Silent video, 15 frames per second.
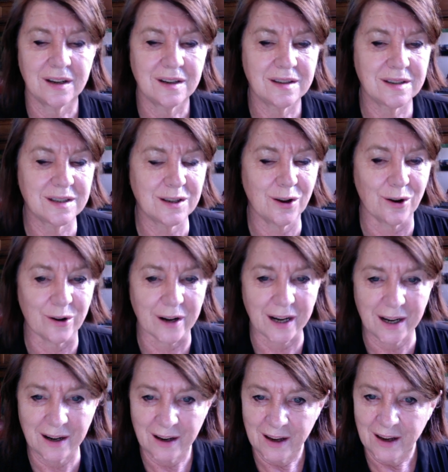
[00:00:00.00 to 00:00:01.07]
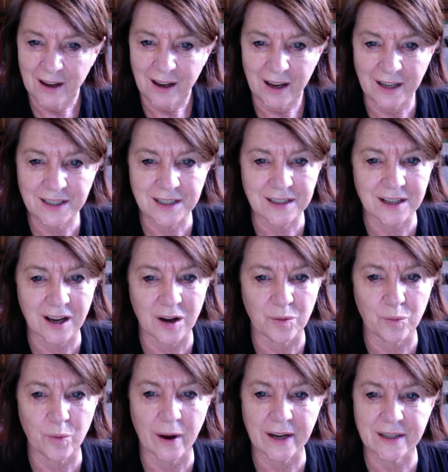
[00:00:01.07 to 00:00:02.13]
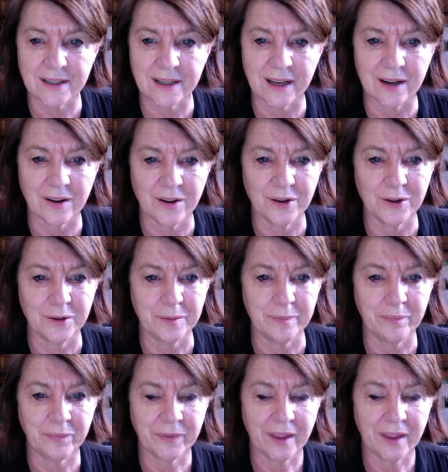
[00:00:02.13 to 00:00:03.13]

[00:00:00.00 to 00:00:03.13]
Sorry, I just can't wait to get home.